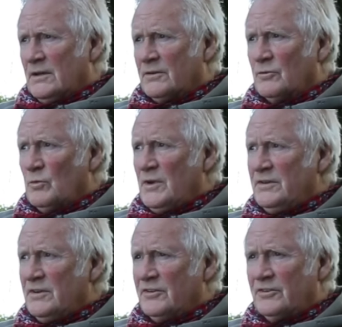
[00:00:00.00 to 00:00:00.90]
And the
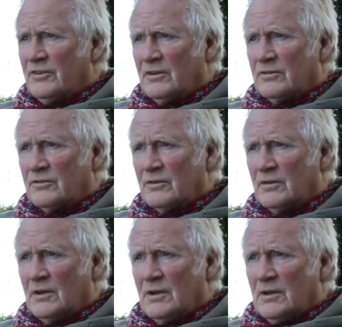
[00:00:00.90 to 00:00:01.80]
wind is
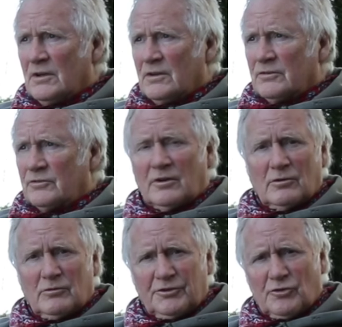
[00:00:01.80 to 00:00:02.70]

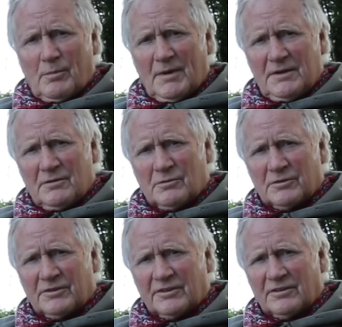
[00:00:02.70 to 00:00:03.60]
slowly dropping,
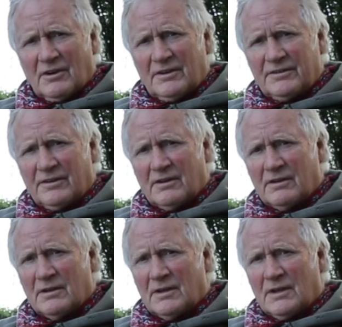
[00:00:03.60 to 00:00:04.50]
which is nice,
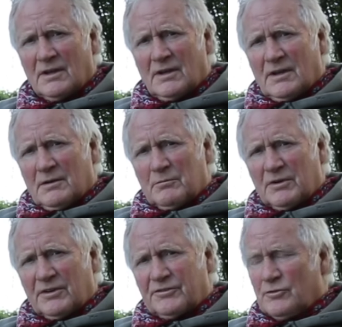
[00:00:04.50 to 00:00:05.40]

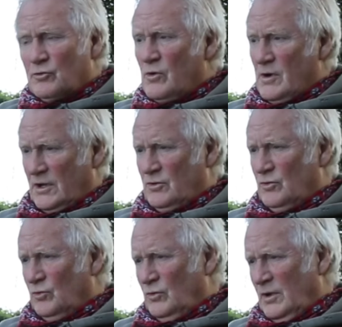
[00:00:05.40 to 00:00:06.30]
but it's still quite
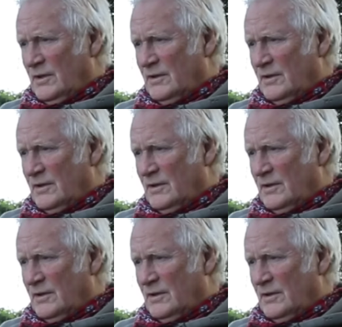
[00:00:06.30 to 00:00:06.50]
cool.